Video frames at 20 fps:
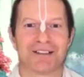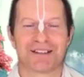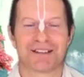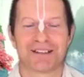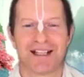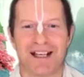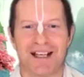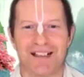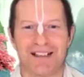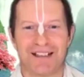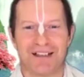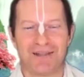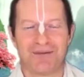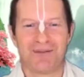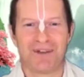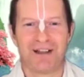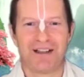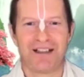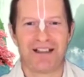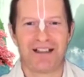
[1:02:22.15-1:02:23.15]
then
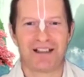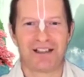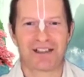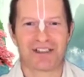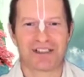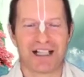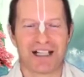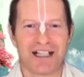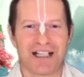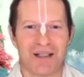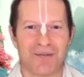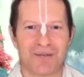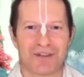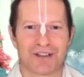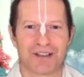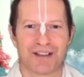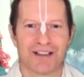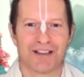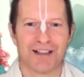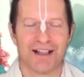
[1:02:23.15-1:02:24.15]
very
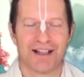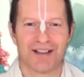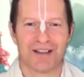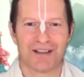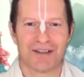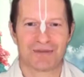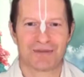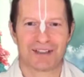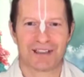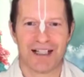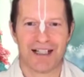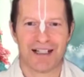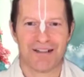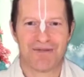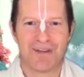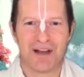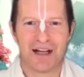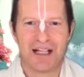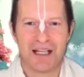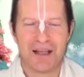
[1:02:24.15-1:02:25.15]
ashamed and
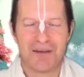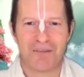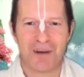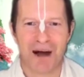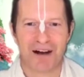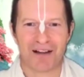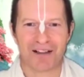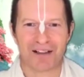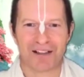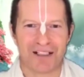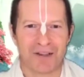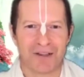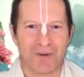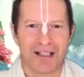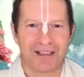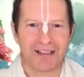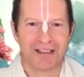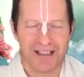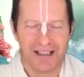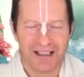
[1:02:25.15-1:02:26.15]
very embarrassed, he
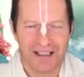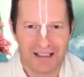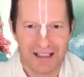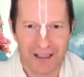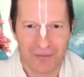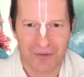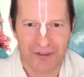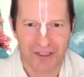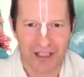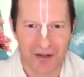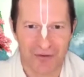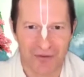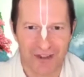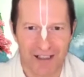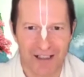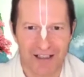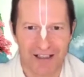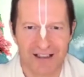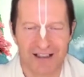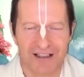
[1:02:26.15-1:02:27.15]
went and hid himself
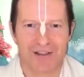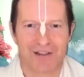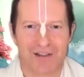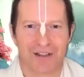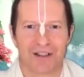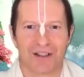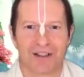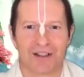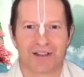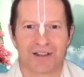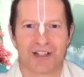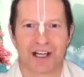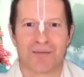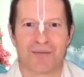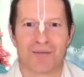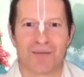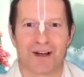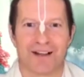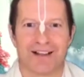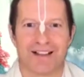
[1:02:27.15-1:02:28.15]
in his
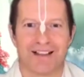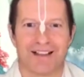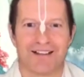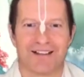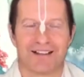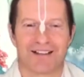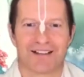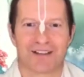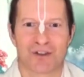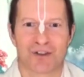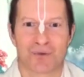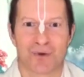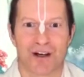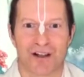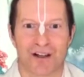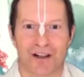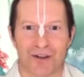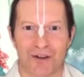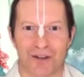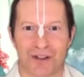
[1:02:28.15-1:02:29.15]
chamber in
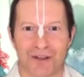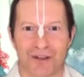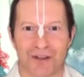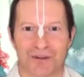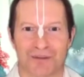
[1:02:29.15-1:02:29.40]
Swargalok.